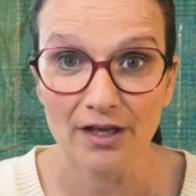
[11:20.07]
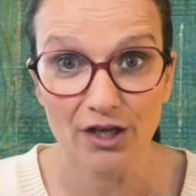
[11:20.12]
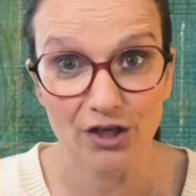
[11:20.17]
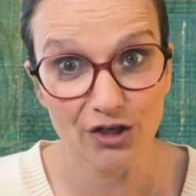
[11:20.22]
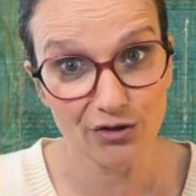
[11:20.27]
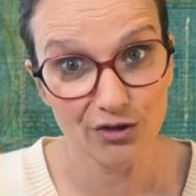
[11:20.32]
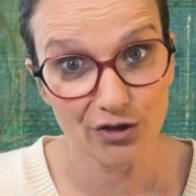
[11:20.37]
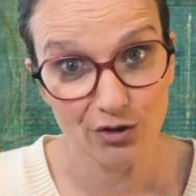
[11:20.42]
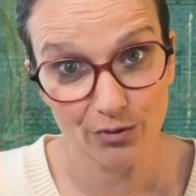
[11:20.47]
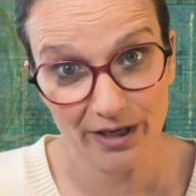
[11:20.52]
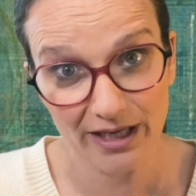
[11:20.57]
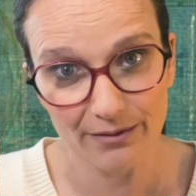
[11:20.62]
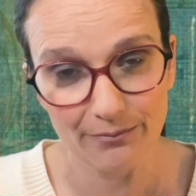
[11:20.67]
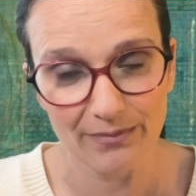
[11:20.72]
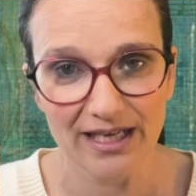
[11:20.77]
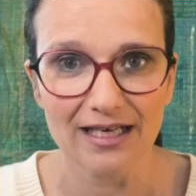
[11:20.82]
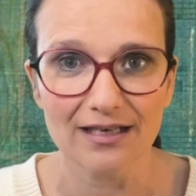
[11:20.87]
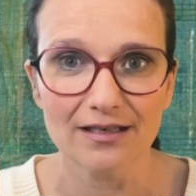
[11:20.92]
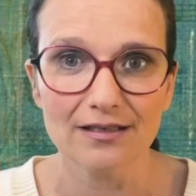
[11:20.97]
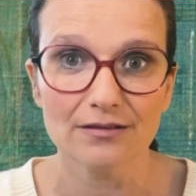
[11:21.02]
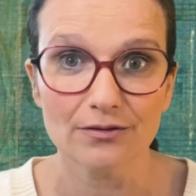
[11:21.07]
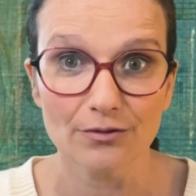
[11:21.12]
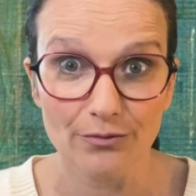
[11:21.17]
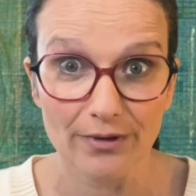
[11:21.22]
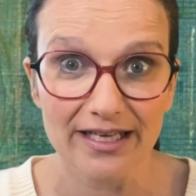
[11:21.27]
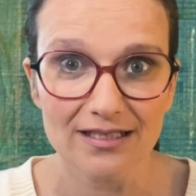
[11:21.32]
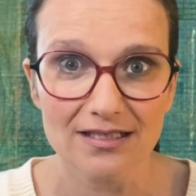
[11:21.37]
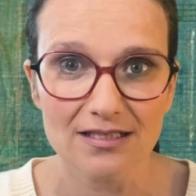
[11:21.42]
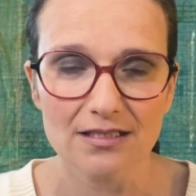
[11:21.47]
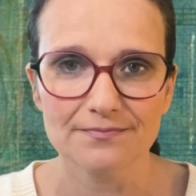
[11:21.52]
You know what I mean,
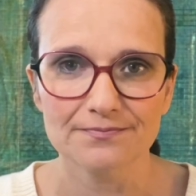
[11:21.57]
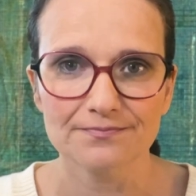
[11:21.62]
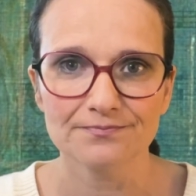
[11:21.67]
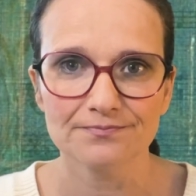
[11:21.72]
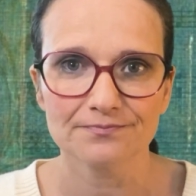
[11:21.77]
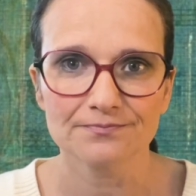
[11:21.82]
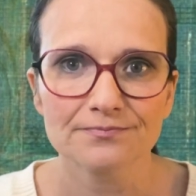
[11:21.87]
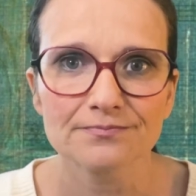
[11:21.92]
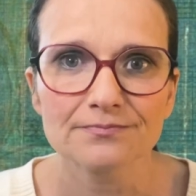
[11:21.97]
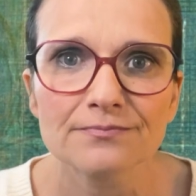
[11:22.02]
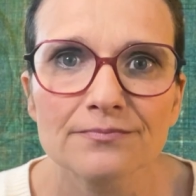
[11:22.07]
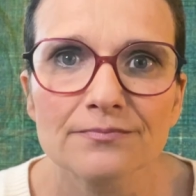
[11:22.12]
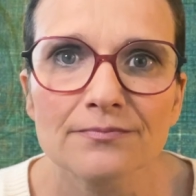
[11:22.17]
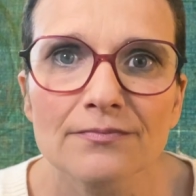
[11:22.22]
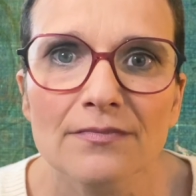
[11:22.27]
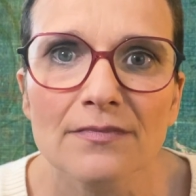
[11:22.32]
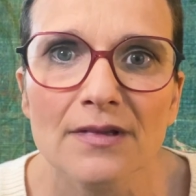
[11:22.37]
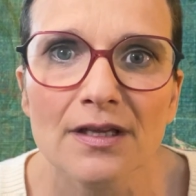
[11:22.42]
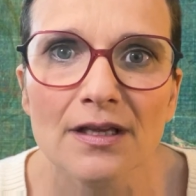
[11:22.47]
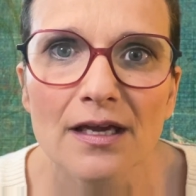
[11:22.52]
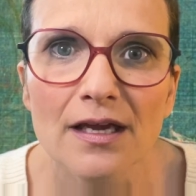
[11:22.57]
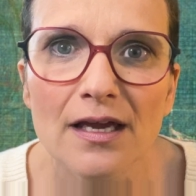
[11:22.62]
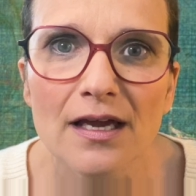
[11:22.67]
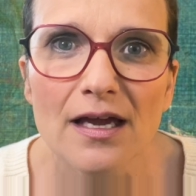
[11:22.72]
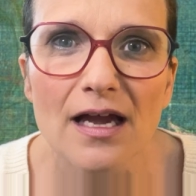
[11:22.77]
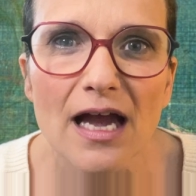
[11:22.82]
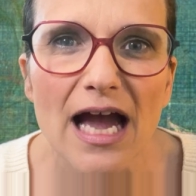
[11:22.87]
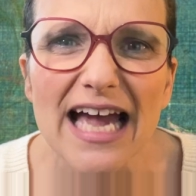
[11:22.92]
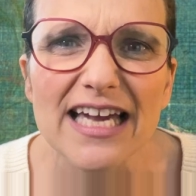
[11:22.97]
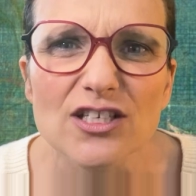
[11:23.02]
right?
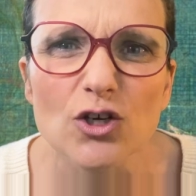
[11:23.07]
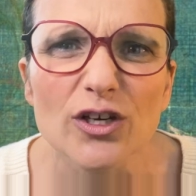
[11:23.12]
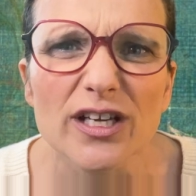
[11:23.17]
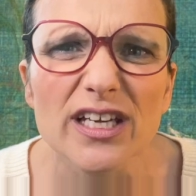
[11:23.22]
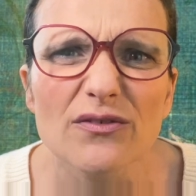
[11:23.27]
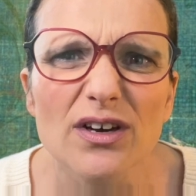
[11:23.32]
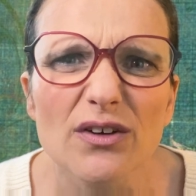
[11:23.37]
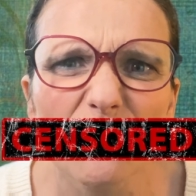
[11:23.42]
I don't give a.